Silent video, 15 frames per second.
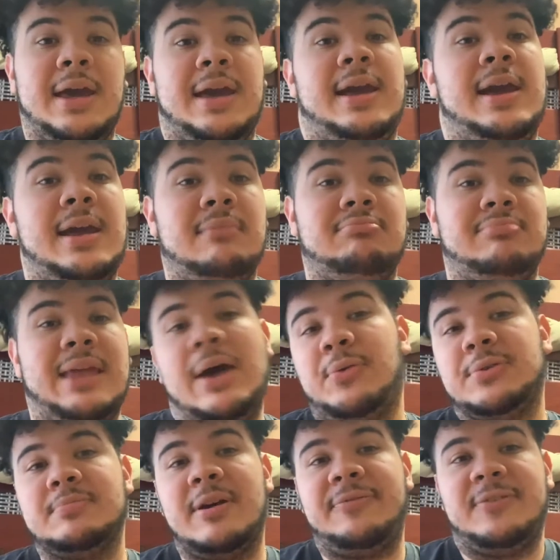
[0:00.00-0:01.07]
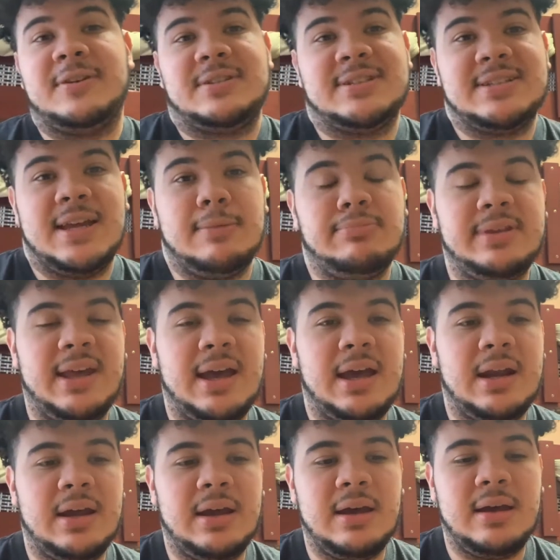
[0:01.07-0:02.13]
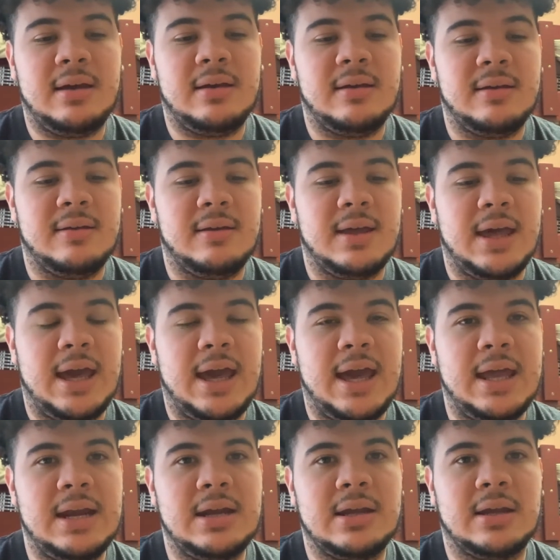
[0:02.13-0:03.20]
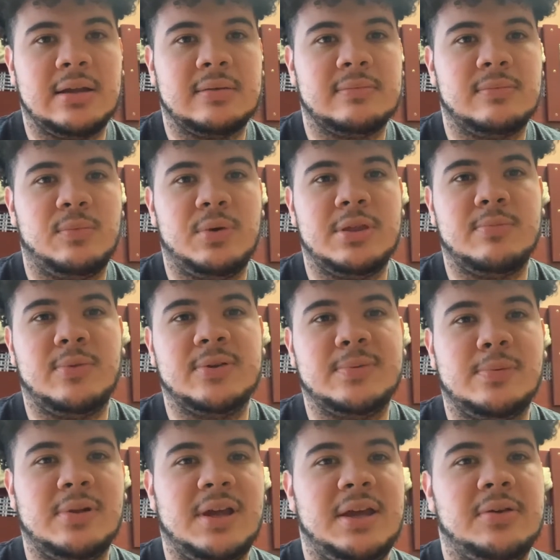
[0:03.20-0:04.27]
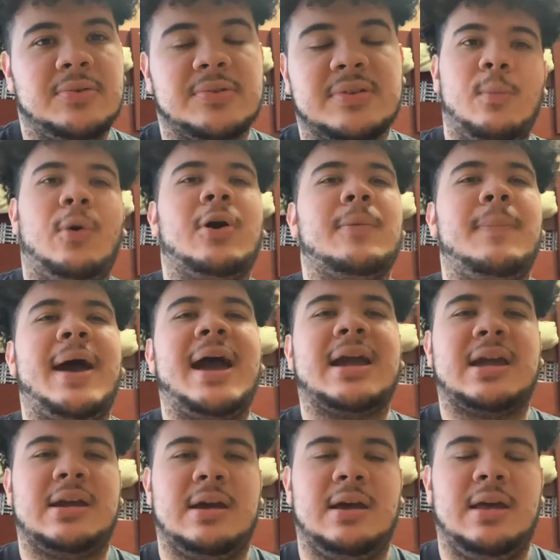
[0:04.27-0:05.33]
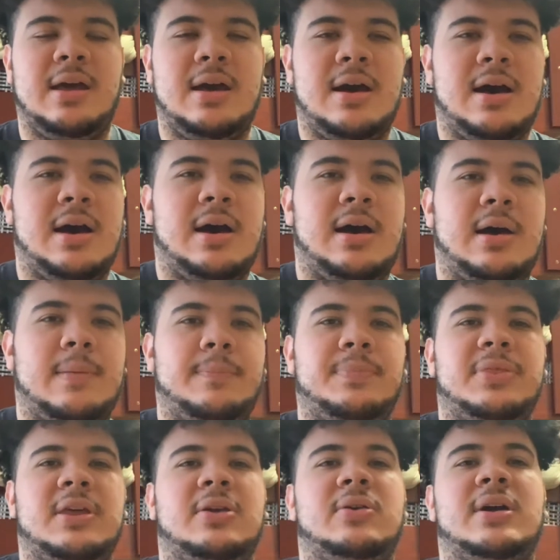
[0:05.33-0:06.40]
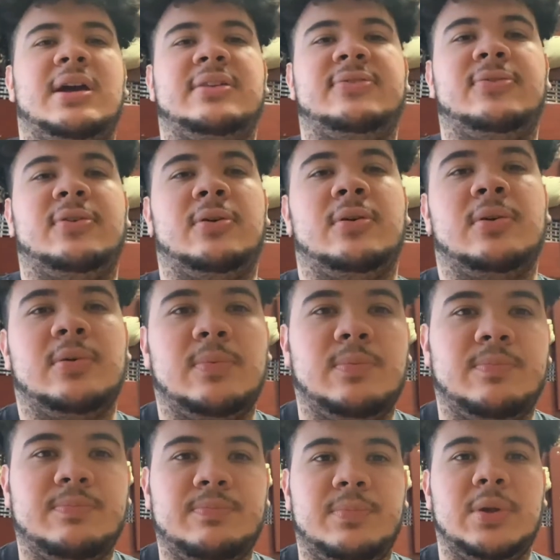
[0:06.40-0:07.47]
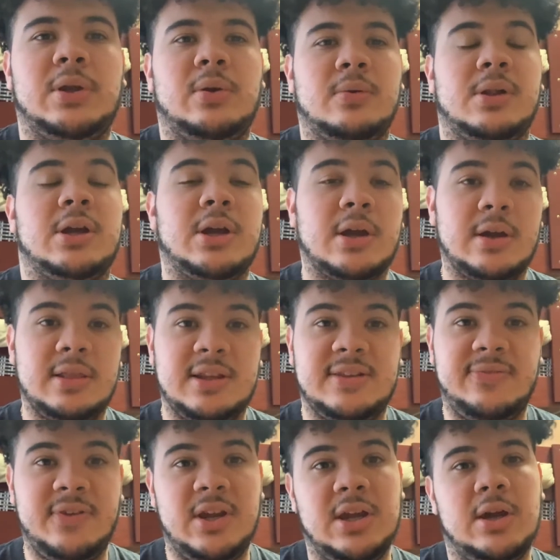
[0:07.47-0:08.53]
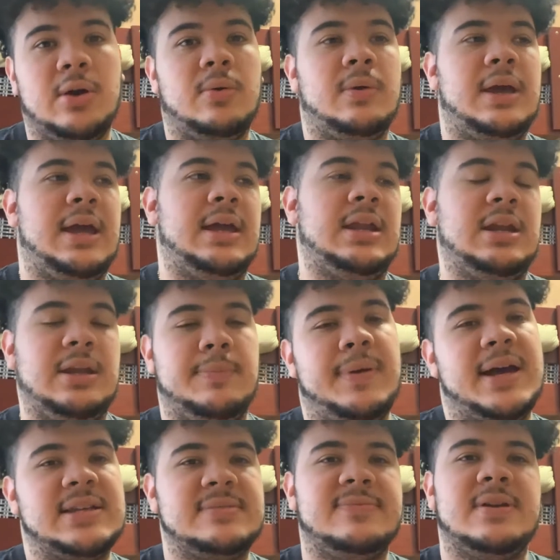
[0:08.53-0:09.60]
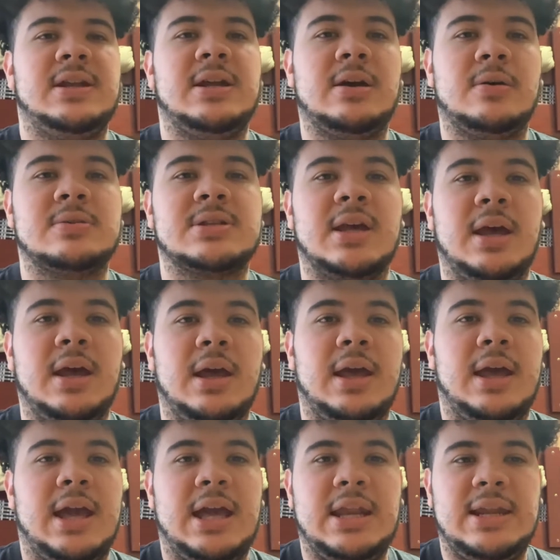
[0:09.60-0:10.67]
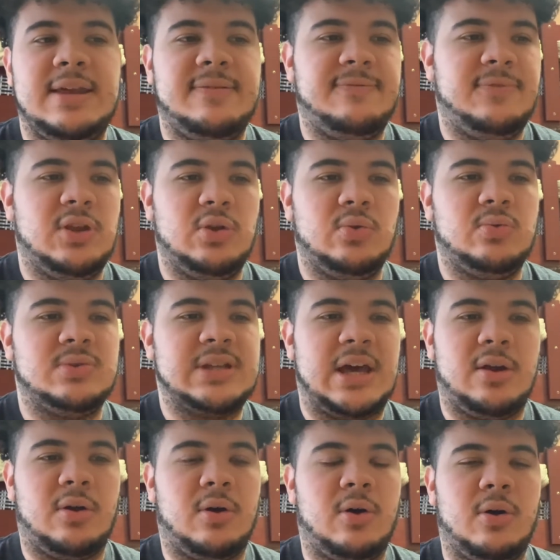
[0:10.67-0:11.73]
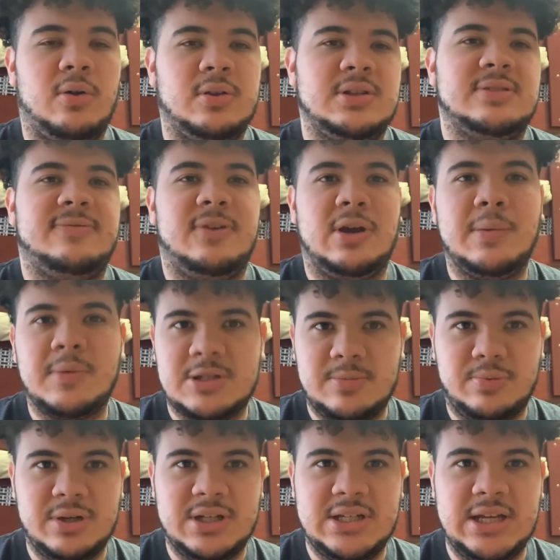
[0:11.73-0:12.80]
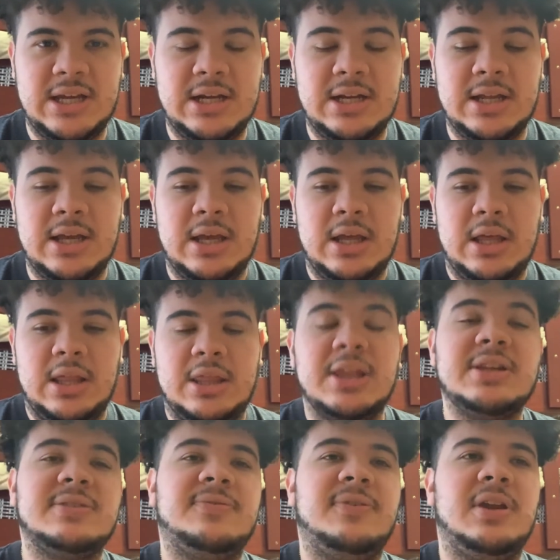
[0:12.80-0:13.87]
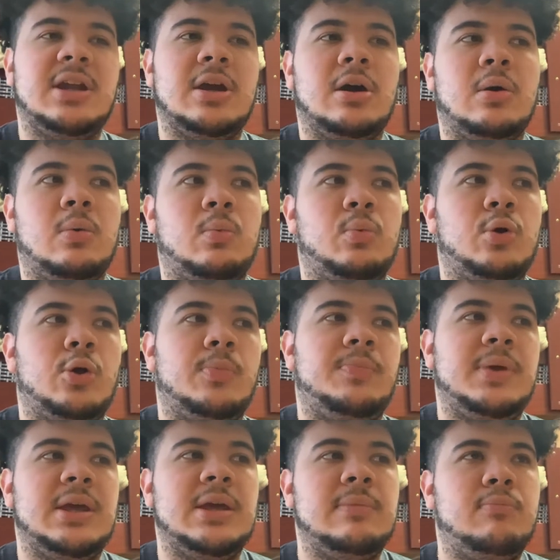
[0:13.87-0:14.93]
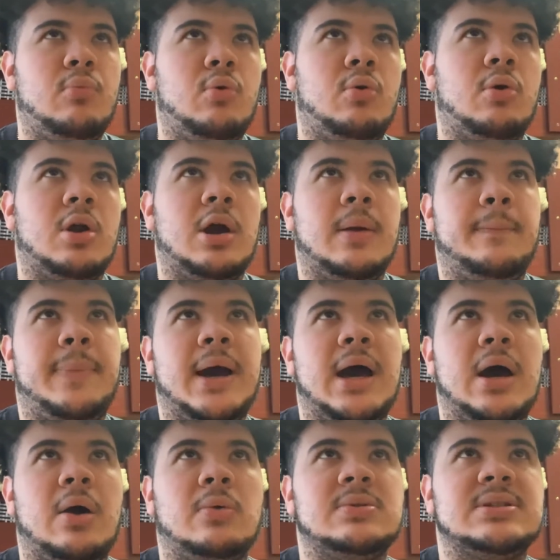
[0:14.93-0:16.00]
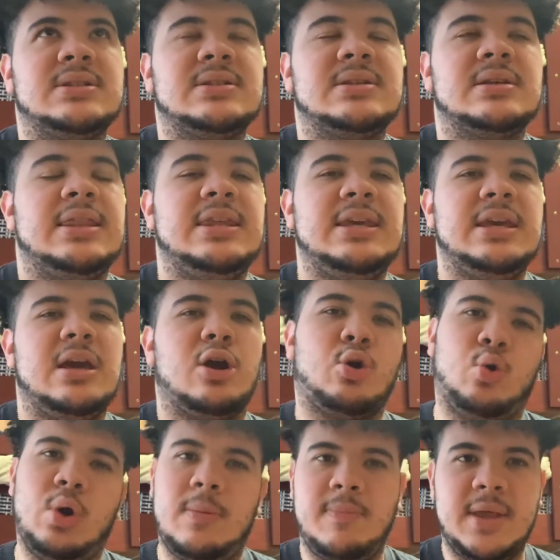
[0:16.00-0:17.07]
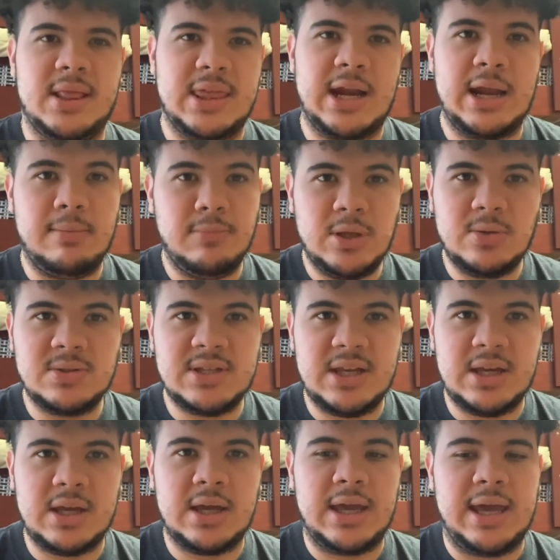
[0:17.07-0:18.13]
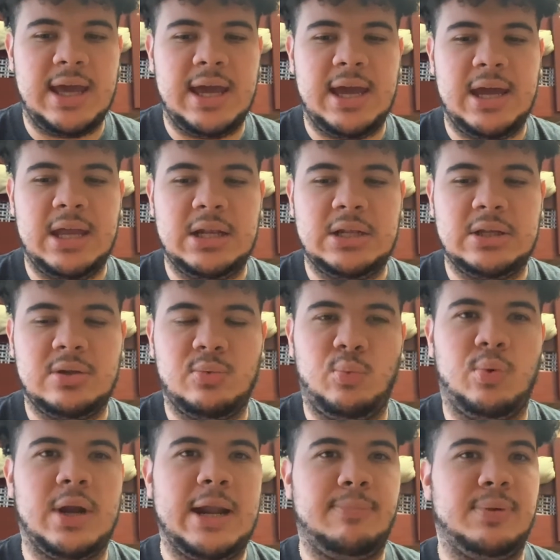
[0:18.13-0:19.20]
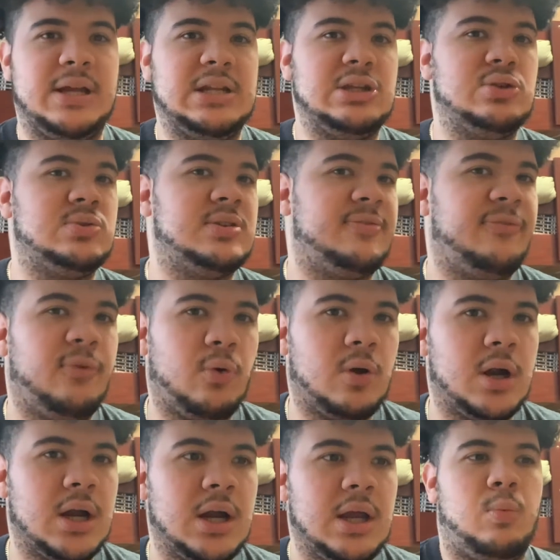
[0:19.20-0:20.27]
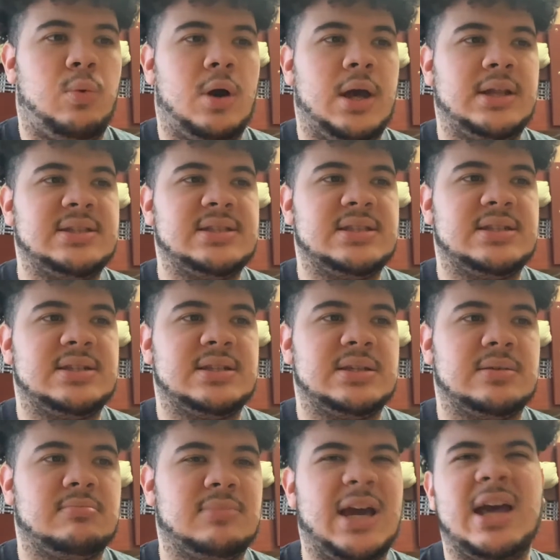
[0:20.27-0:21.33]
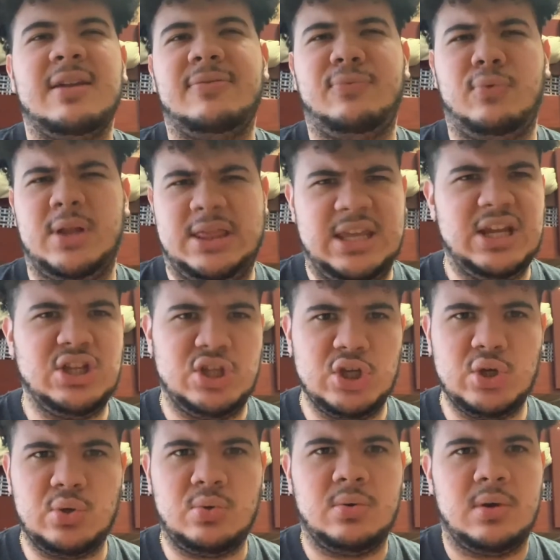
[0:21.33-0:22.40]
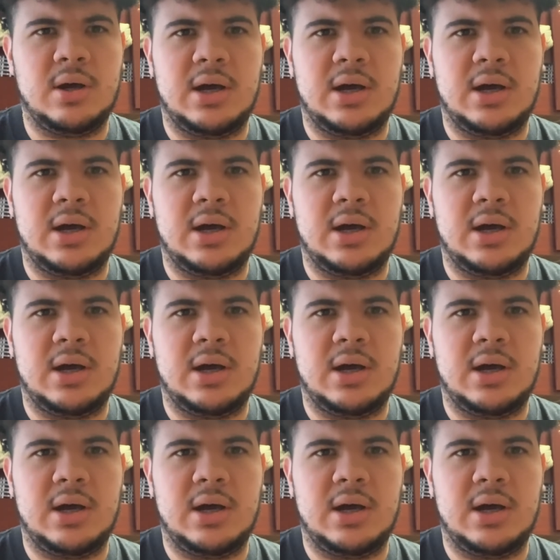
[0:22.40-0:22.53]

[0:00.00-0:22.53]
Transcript: And that was my first attempt at editing with multiple angles. Welcome back. Thank you guys for clicking on this video and any past videos. Any views at all is very much appreciated. This video will be more about the equipment that I'm using and what I plan to use it for, what they do.